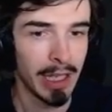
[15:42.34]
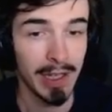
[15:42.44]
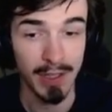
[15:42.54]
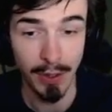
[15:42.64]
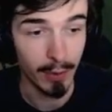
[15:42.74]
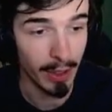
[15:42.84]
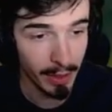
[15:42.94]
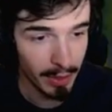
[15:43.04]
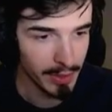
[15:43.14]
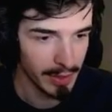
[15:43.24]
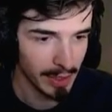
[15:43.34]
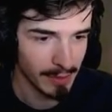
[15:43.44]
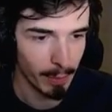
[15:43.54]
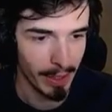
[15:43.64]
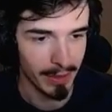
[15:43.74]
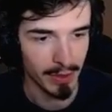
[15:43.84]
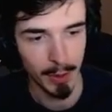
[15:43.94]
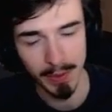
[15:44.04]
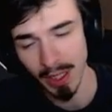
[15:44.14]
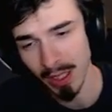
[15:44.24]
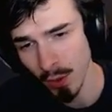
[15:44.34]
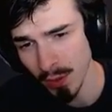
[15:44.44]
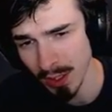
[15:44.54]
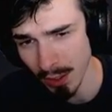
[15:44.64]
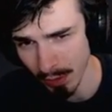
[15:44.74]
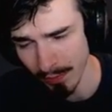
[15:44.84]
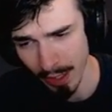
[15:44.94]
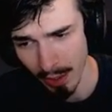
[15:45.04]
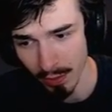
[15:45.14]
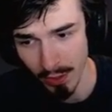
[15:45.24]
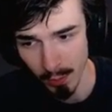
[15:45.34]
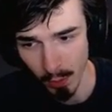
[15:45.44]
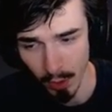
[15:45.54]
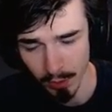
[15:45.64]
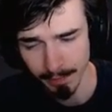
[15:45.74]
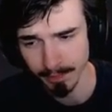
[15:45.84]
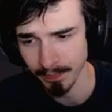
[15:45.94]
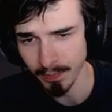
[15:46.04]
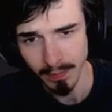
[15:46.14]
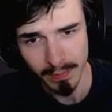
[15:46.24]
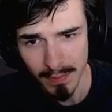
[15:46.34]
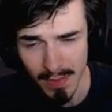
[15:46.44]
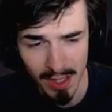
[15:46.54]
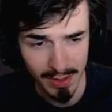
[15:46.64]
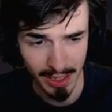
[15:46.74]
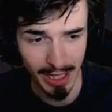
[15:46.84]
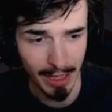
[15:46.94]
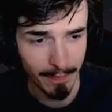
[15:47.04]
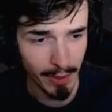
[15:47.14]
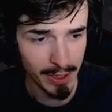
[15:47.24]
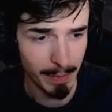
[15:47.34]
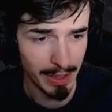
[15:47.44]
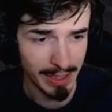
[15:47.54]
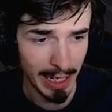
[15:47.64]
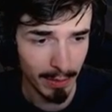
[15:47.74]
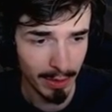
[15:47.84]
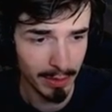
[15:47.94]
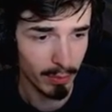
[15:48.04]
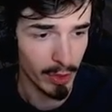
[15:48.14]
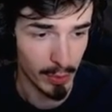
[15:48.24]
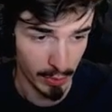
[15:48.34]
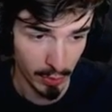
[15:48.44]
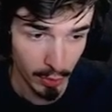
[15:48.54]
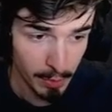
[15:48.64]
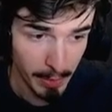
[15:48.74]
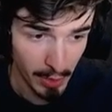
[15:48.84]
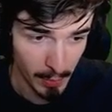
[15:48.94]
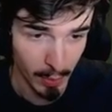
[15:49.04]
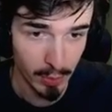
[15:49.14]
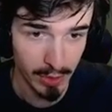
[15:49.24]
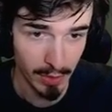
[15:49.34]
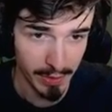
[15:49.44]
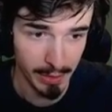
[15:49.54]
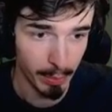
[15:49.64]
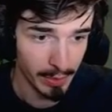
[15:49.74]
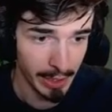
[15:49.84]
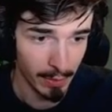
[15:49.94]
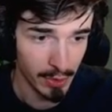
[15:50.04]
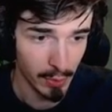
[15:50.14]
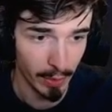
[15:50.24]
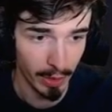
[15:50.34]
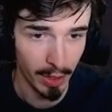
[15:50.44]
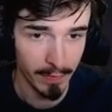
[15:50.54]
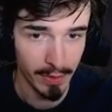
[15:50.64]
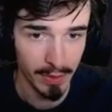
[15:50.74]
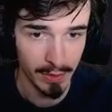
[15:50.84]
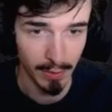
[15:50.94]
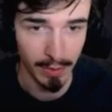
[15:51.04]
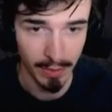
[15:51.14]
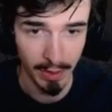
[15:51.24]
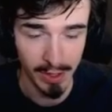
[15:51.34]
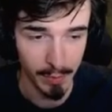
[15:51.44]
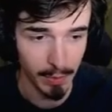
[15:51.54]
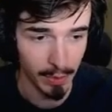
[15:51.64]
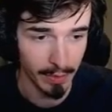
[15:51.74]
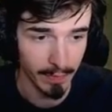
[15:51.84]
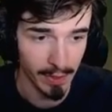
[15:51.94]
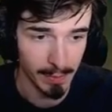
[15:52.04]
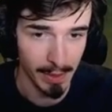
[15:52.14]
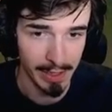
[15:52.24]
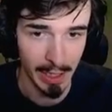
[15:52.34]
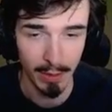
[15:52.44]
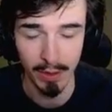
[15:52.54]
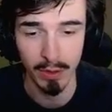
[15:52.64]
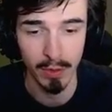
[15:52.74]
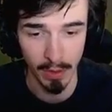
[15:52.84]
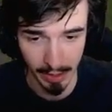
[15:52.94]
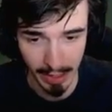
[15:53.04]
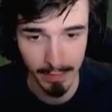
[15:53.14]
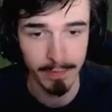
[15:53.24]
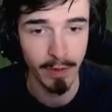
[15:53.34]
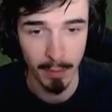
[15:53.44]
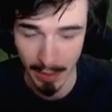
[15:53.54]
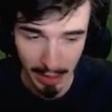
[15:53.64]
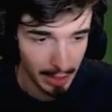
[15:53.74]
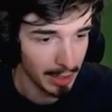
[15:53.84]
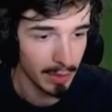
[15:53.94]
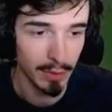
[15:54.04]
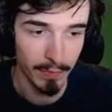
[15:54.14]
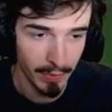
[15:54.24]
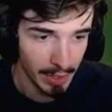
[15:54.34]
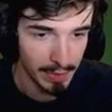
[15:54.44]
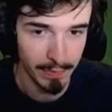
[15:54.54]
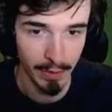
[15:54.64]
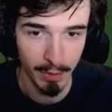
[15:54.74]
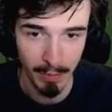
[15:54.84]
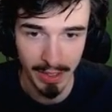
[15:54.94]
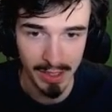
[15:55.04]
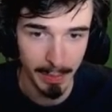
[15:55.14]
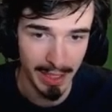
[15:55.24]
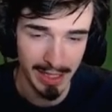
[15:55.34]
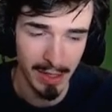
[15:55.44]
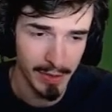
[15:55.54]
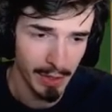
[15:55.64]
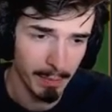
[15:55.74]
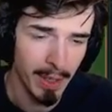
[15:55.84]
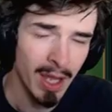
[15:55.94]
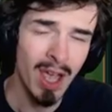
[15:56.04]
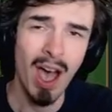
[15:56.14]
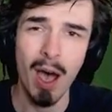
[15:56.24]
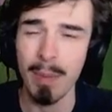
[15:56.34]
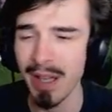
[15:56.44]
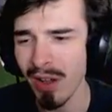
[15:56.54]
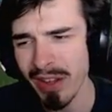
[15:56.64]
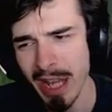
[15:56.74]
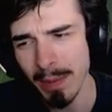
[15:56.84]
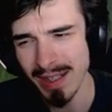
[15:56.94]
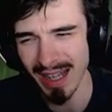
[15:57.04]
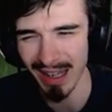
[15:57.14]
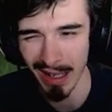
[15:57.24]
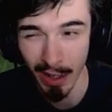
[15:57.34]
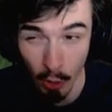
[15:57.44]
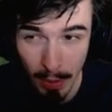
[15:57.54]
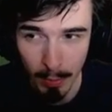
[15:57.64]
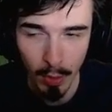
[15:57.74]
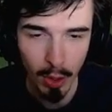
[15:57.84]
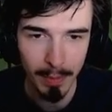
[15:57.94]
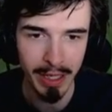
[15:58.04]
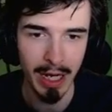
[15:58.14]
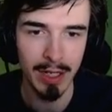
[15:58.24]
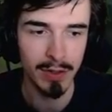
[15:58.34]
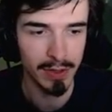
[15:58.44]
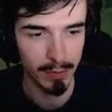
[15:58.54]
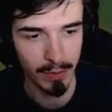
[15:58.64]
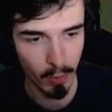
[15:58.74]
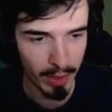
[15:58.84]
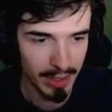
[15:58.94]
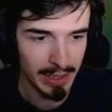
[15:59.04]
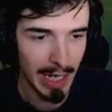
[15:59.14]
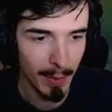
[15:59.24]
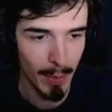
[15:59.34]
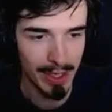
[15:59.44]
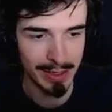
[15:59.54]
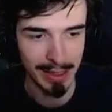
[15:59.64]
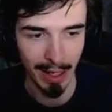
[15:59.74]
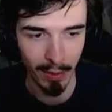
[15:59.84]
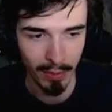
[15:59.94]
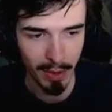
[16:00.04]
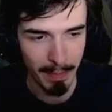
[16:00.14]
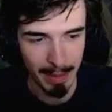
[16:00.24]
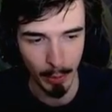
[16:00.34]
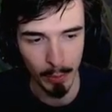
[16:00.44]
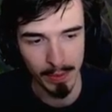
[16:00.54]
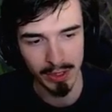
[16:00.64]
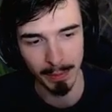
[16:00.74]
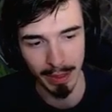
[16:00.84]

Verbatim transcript: So, another successful play in the top side, using the Rift Herald as well to get that first blood tower, which was good because we also lost this bot tower shortly after, so that nice that we got the first blood tower. Again, farming here now. Don't forget to farm when there's a bit of downtime. But now the game gets a little bit more complicated because when this tower is down, the map opens up